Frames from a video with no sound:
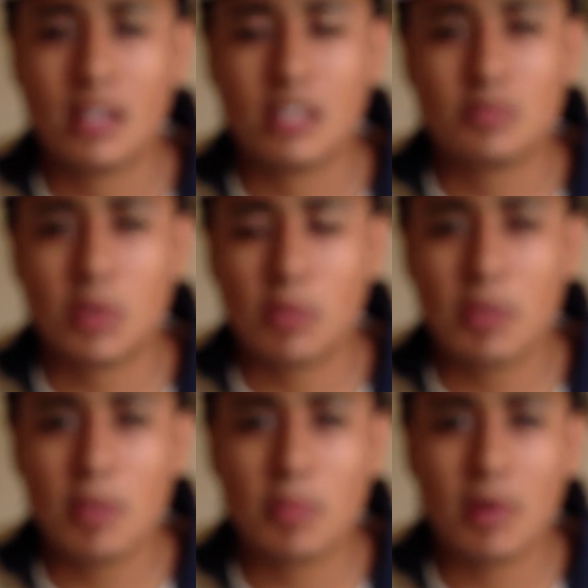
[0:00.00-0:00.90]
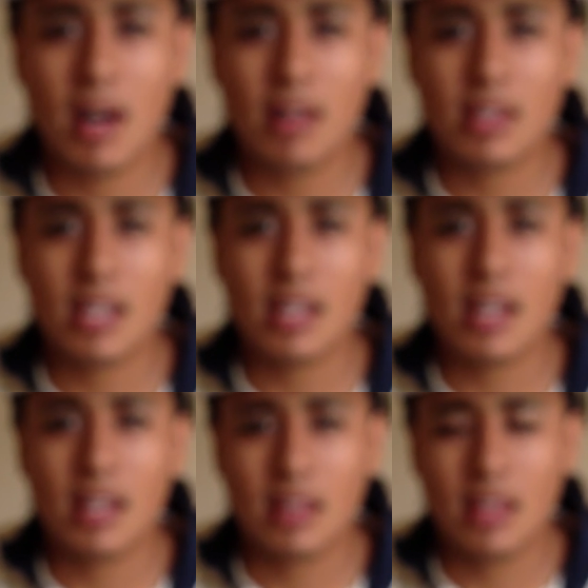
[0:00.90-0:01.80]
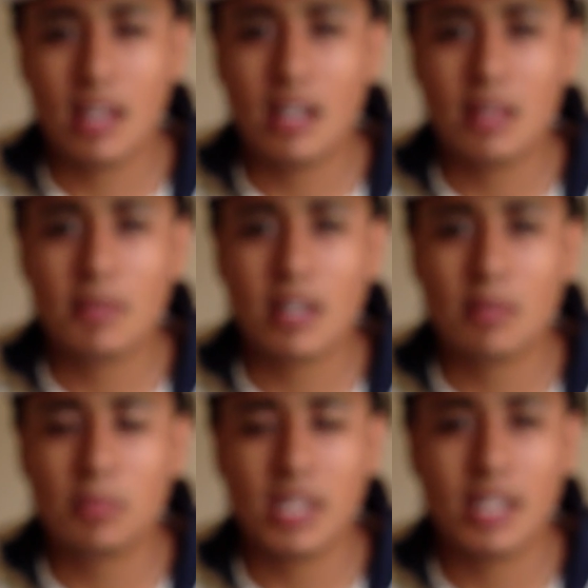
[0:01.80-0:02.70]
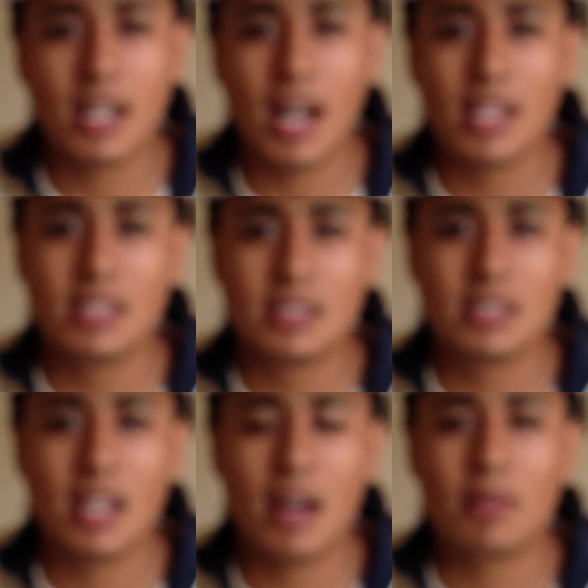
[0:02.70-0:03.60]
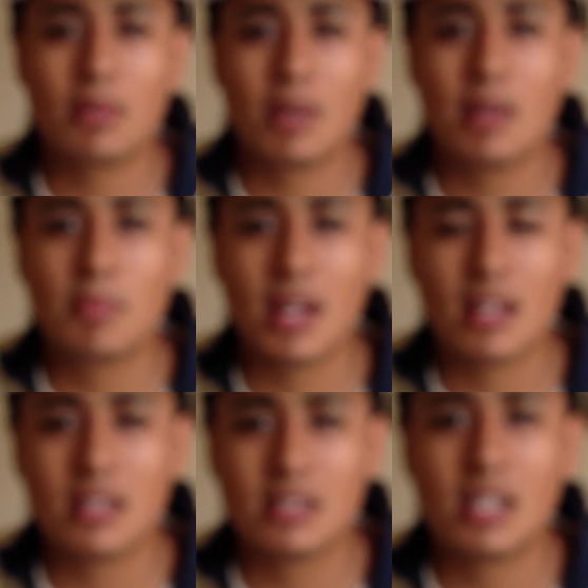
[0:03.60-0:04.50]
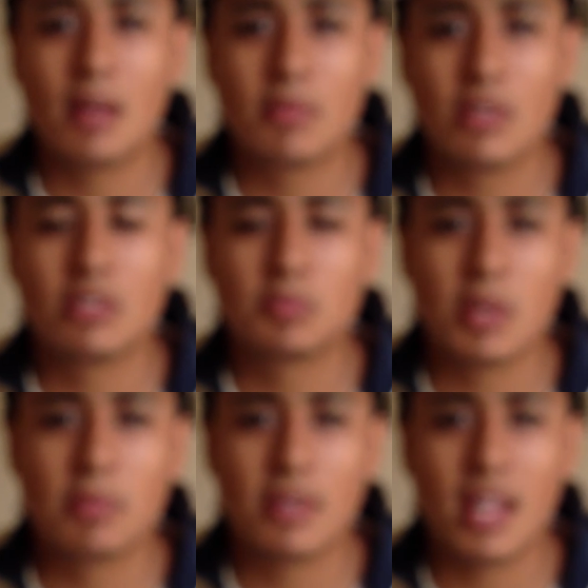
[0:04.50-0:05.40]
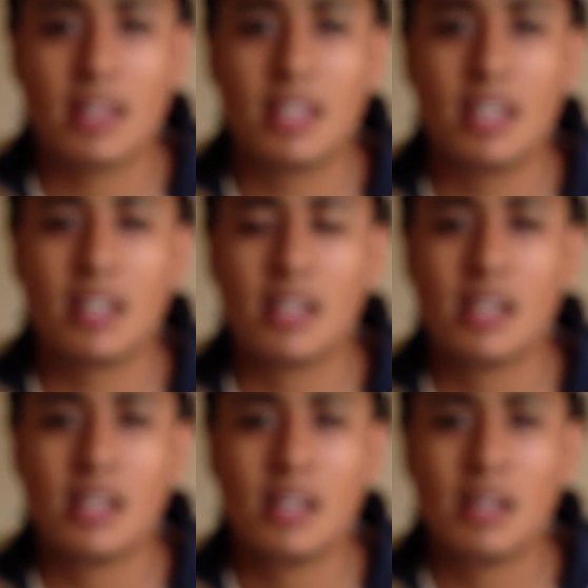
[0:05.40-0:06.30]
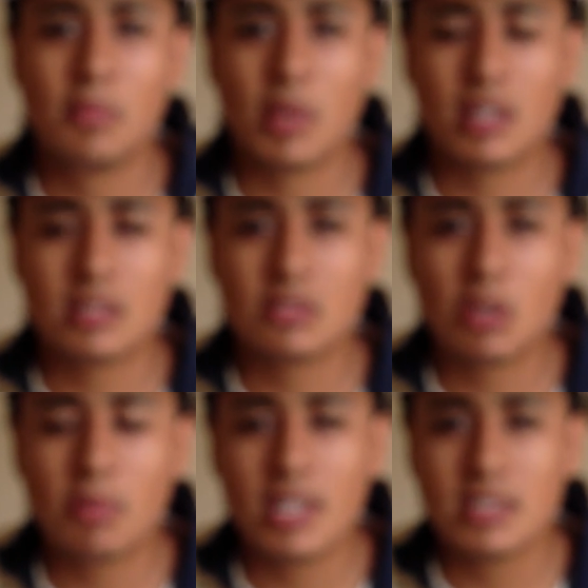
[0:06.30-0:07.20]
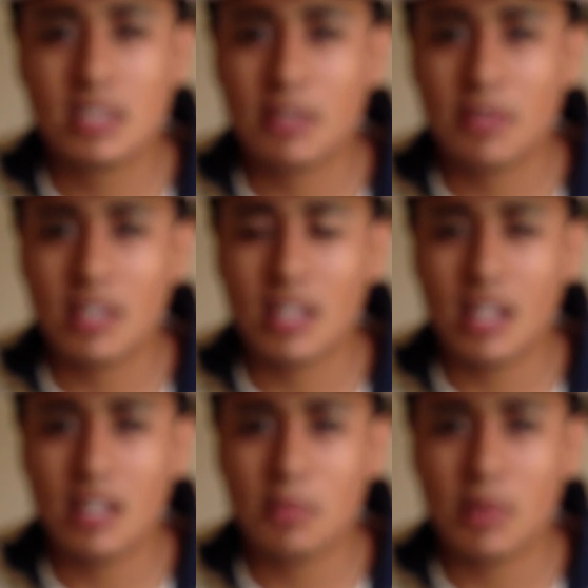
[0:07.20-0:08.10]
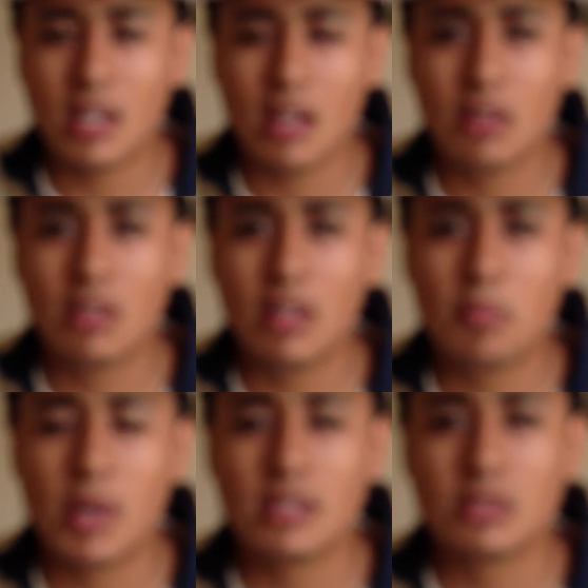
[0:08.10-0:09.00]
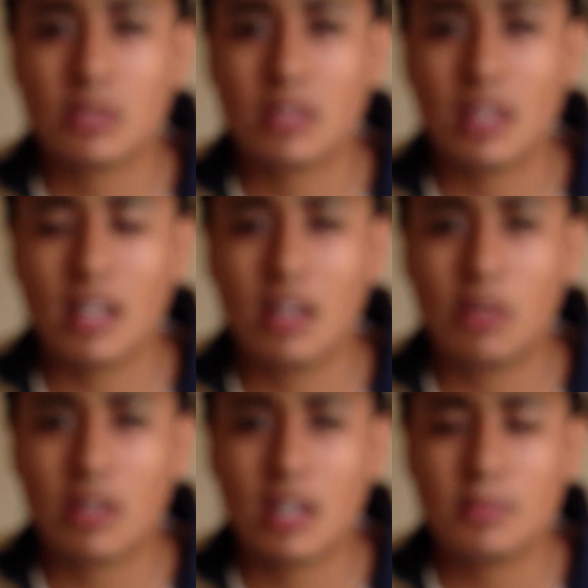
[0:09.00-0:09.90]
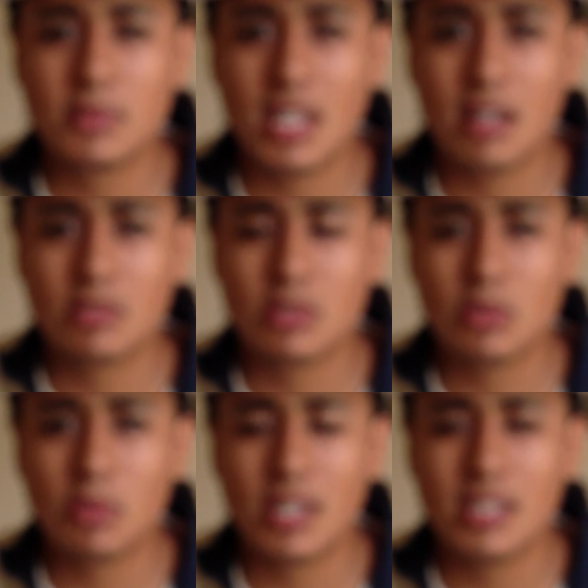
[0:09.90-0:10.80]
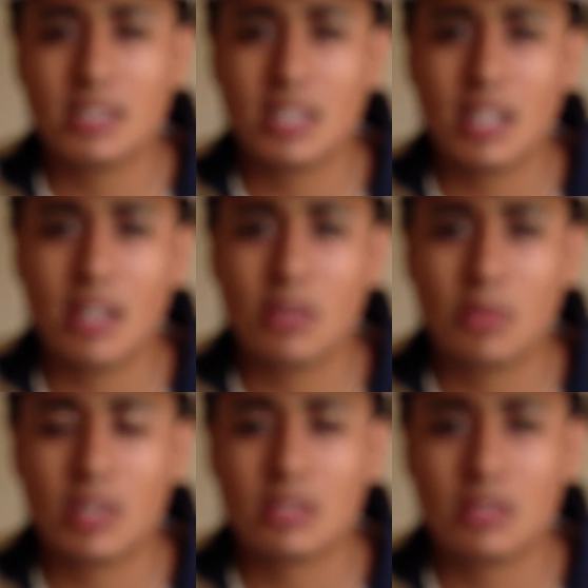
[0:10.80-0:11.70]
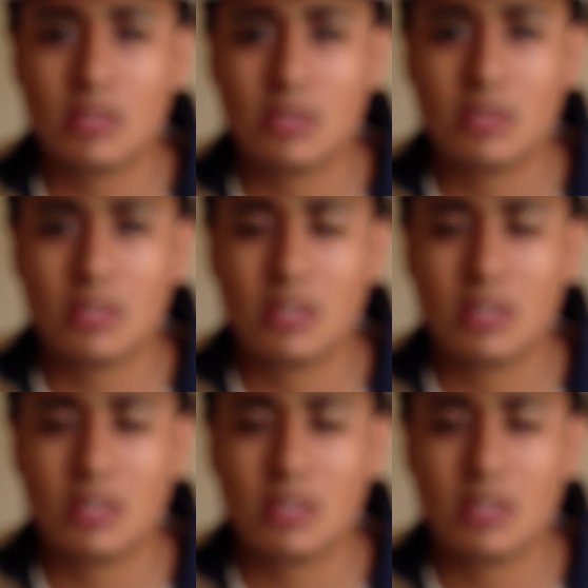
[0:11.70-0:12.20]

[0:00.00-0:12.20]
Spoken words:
There's more people out there that didn't even complete college and they have a way better job than those people that did, because nobody's different than anybody. It all depends on, it all comes down to what is it that you want to do.